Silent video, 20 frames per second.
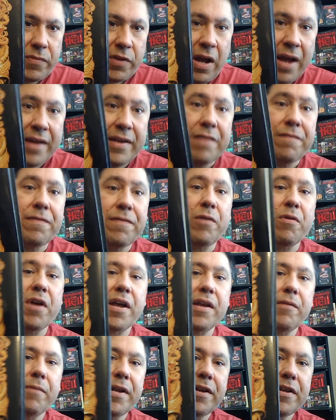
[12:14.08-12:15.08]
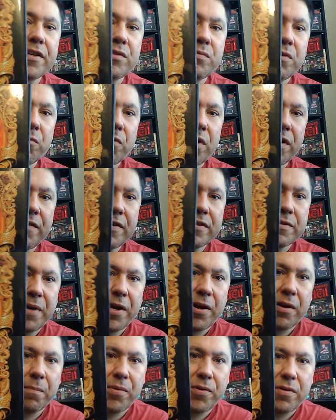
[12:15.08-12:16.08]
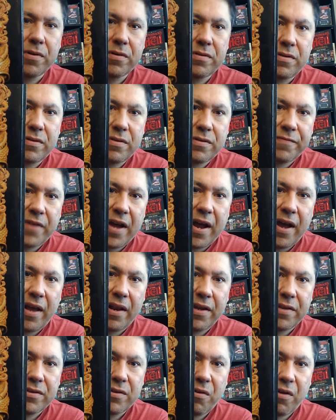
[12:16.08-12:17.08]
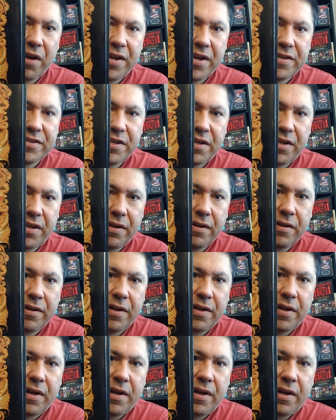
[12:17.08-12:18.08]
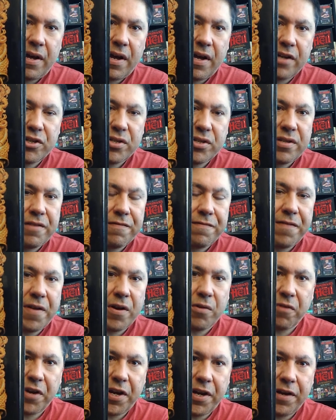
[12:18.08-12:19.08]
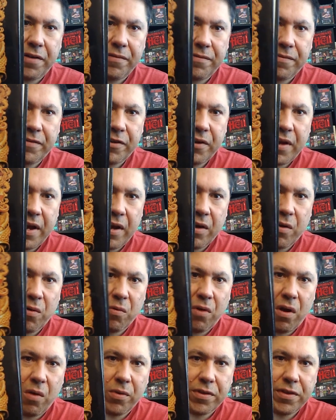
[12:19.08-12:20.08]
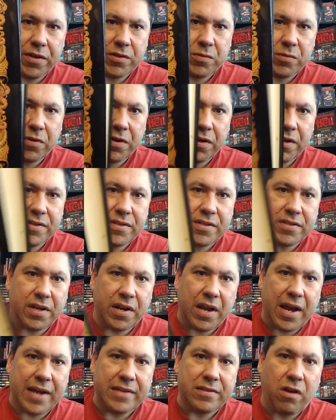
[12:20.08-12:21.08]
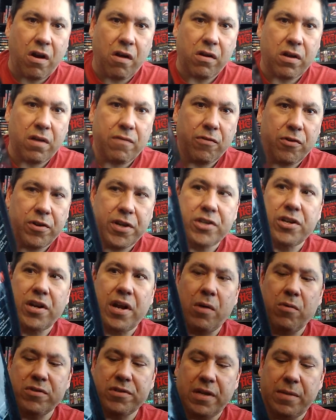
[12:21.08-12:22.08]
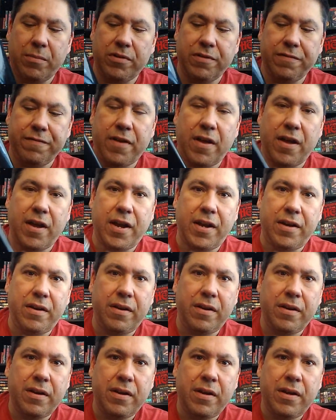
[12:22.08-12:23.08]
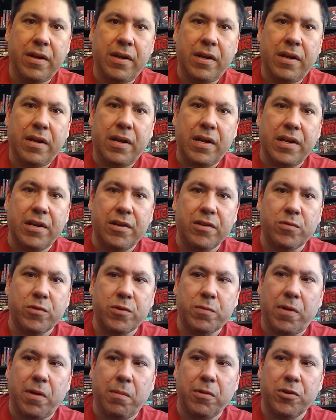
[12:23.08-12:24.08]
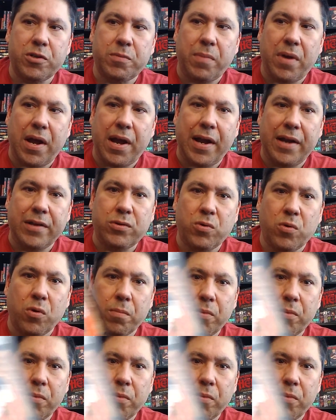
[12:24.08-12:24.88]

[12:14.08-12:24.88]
I definitely recommend this one. One of his better books. Violent, crazy, just a fun read. You can't go wrong with this one. And this is a nice hardcover edition I was able to find, and this was published by Tor